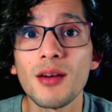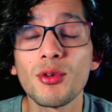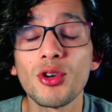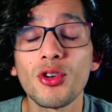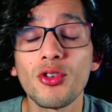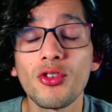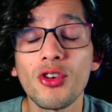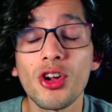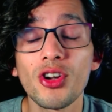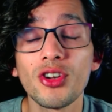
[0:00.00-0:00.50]
number
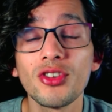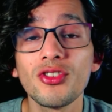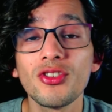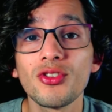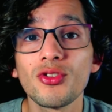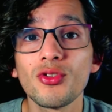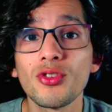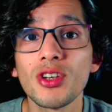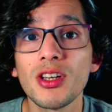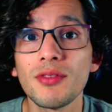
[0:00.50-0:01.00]
of
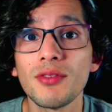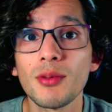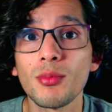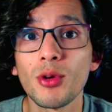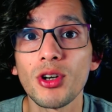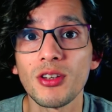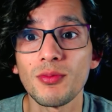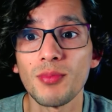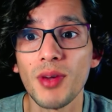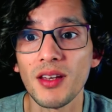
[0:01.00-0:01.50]
columns to give it
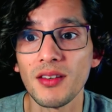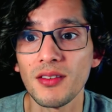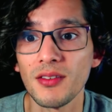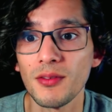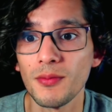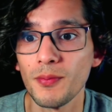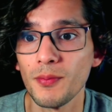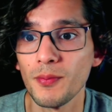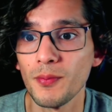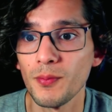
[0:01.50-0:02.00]
more space.